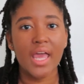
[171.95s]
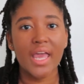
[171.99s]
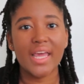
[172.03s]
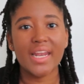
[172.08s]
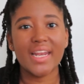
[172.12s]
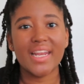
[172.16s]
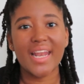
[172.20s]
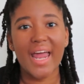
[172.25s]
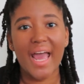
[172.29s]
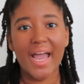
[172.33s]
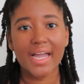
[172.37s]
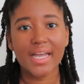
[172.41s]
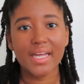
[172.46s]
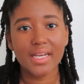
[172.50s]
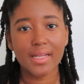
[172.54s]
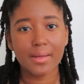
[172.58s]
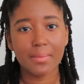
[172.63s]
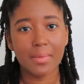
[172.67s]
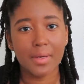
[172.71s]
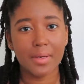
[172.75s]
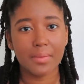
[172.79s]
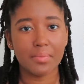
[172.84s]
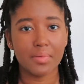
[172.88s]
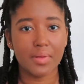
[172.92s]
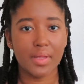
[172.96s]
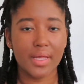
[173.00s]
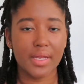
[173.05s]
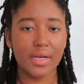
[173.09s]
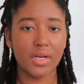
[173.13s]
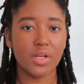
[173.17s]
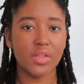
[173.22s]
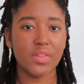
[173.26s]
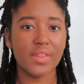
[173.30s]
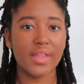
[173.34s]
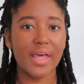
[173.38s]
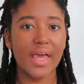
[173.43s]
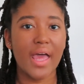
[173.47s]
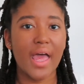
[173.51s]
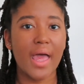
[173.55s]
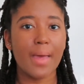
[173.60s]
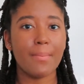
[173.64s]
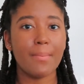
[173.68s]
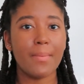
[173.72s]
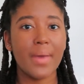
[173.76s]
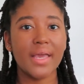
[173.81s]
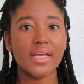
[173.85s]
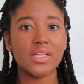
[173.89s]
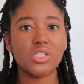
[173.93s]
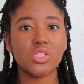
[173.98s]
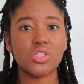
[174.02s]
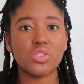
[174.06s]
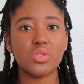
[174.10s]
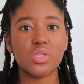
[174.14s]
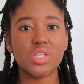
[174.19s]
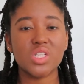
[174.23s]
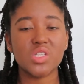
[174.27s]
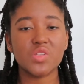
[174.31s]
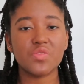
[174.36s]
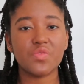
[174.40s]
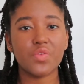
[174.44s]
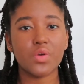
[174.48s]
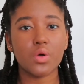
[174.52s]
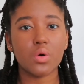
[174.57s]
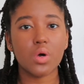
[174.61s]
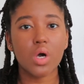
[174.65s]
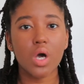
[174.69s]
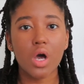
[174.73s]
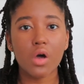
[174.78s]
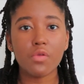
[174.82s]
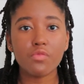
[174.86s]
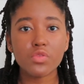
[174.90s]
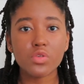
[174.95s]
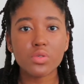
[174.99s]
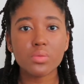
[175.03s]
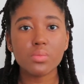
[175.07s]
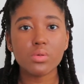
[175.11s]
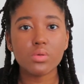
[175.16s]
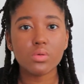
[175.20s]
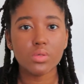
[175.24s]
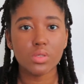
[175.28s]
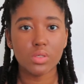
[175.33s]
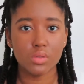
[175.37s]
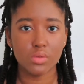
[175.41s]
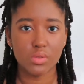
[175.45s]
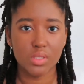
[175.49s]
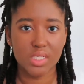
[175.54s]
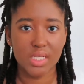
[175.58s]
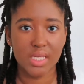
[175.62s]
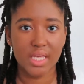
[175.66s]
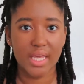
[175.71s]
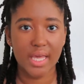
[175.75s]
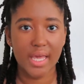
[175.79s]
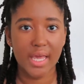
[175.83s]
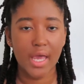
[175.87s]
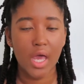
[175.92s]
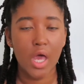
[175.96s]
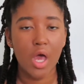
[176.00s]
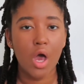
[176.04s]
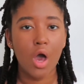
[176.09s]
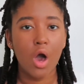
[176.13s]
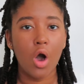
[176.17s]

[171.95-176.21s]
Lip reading: and an academic planner that made students feel comfortable using it